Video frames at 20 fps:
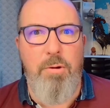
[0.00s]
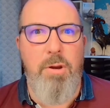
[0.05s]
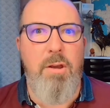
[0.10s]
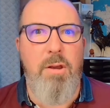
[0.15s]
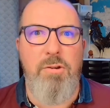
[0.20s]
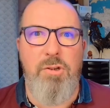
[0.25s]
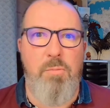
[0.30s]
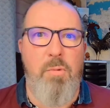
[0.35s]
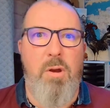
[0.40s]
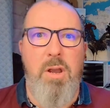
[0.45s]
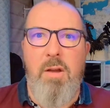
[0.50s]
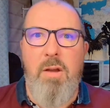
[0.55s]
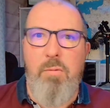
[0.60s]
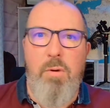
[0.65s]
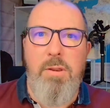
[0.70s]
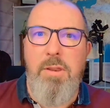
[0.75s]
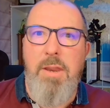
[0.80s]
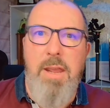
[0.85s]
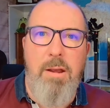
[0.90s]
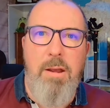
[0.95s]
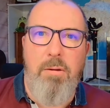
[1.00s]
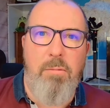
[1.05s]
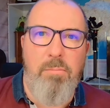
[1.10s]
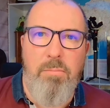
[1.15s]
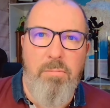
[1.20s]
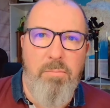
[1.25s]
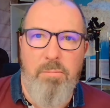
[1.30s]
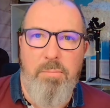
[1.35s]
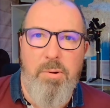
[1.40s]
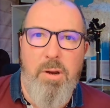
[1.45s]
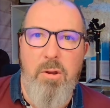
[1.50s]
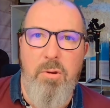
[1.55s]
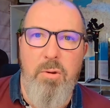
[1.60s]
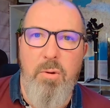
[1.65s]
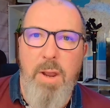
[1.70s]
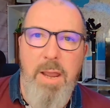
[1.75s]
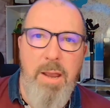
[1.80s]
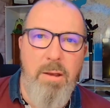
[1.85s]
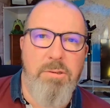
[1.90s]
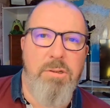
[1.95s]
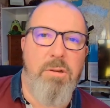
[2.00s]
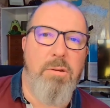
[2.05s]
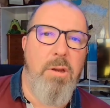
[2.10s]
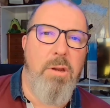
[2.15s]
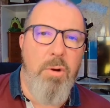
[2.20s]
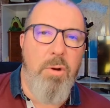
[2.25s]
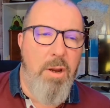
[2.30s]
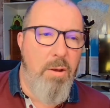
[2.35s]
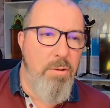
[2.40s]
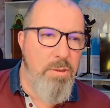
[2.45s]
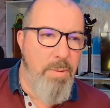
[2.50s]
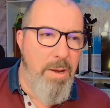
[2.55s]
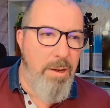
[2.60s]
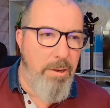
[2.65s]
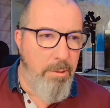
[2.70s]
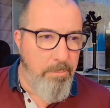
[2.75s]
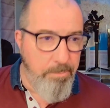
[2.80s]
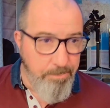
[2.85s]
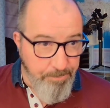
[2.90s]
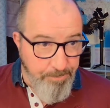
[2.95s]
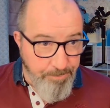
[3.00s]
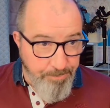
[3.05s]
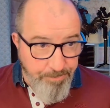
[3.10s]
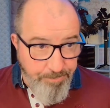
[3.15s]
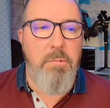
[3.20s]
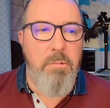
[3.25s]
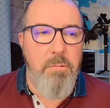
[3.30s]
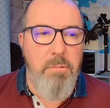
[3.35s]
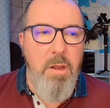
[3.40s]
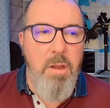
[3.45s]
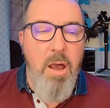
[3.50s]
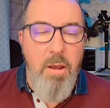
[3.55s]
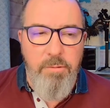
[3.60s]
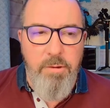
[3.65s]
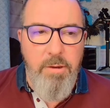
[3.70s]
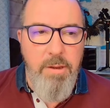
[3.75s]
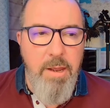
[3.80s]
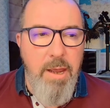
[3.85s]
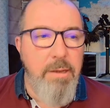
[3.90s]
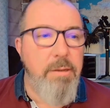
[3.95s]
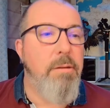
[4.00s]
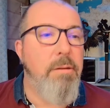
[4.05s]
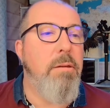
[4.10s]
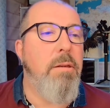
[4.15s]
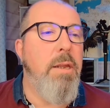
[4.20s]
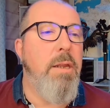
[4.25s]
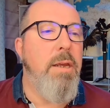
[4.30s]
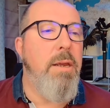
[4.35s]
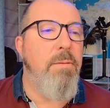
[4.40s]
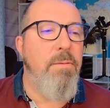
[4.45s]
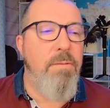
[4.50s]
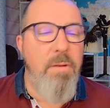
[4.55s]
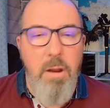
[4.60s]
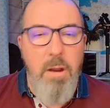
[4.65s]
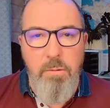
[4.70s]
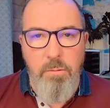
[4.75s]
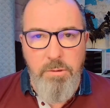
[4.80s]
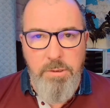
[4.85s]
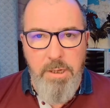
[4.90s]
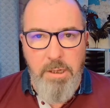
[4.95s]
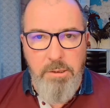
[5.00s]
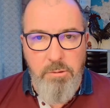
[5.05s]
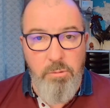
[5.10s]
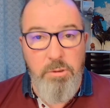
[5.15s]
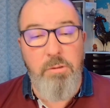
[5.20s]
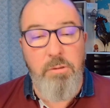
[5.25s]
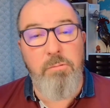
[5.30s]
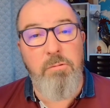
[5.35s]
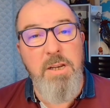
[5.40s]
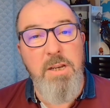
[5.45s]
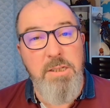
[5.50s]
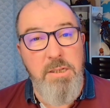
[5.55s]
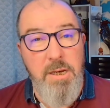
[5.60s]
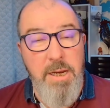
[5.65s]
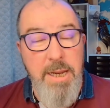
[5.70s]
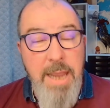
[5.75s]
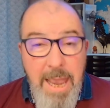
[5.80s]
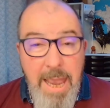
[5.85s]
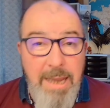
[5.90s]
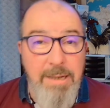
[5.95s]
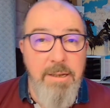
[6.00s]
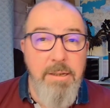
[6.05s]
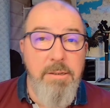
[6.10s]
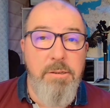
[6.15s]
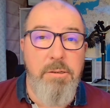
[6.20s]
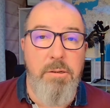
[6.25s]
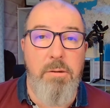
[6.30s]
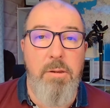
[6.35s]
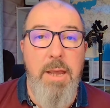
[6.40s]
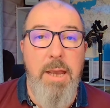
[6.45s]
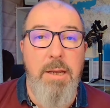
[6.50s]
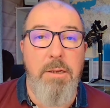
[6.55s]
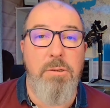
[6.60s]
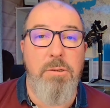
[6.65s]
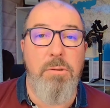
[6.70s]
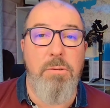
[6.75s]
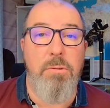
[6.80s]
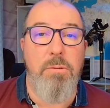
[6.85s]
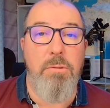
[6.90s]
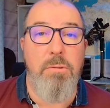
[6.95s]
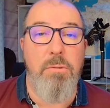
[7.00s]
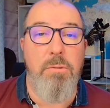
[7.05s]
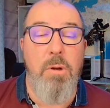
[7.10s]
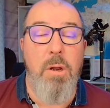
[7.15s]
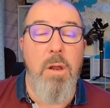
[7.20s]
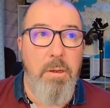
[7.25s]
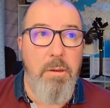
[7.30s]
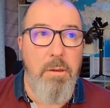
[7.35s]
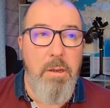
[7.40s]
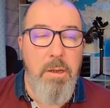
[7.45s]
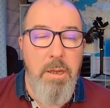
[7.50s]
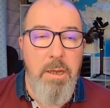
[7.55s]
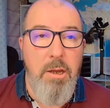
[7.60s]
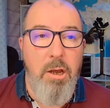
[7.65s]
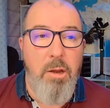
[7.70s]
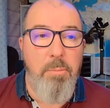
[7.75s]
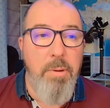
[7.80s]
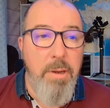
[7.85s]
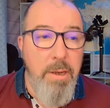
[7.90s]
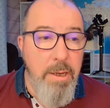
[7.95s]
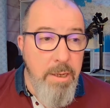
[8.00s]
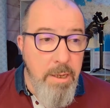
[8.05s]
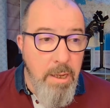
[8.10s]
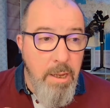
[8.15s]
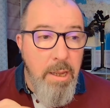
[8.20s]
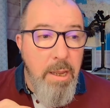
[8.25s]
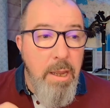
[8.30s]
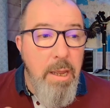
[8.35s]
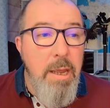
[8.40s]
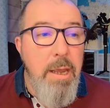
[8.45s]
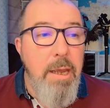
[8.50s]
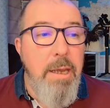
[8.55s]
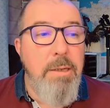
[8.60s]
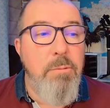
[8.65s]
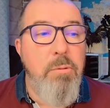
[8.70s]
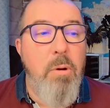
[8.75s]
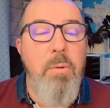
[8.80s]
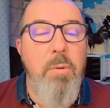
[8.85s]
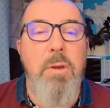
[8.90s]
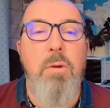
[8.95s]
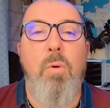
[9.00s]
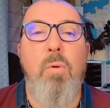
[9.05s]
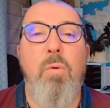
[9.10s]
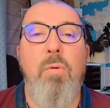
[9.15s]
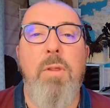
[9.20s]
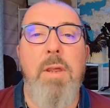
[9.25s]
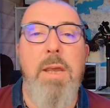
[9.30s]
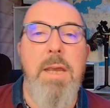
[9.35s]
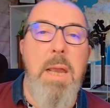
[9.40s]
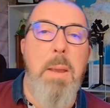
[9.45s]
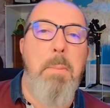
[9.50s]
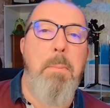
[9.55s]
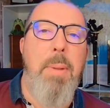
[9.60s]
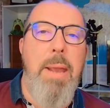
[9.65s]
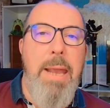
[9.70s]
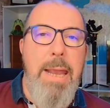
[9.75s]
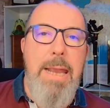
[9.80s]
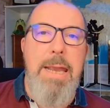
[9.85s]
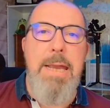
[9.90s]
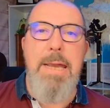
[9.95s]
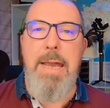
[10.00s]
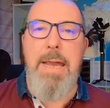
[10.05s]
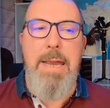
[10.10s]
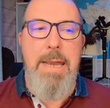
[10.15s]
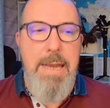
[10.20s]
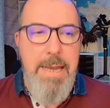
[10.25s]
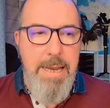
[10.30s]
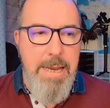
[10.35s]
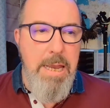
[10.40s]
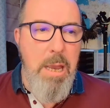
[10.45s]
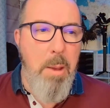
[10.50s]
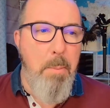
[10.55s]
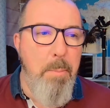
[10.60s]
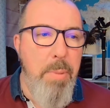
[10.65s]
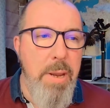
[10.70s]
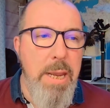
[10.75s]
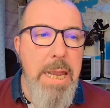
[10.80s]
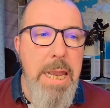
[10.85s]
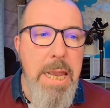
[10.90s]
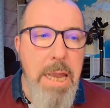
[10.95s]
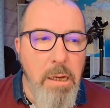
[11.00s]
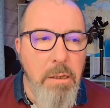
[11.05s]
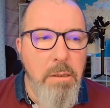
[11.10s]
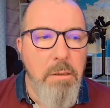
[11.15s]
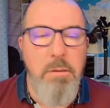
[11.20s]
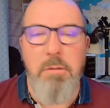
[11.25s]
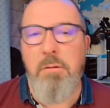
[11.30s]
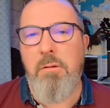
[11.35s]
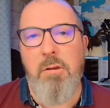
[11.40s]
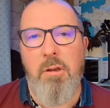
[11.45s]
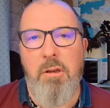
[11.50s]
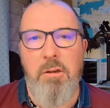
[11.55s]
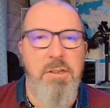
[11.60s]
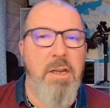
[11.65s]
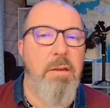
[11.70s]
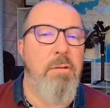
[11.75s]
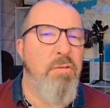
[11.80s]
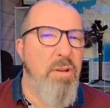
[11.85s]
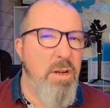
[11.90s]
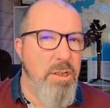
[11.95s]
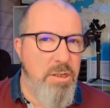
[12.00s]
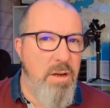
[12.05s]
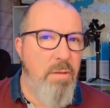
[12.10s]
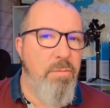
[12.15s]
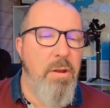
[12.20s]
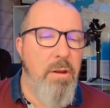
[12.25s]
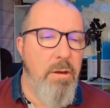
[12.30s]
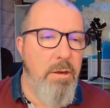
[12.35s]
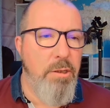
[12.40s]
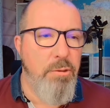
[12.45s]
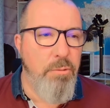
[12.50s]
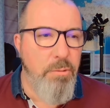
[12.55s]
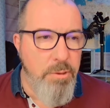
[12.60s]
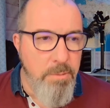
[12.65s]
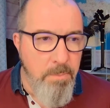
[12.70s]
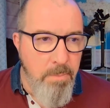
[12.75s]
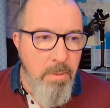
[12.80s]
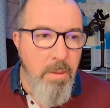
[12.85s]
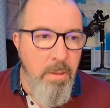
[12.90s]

knows, you might have one down below your house and no one knows about it. After that, the final section, which was recently added to the actual ERP, is what we call the PEB. Like I said, the French love their initials.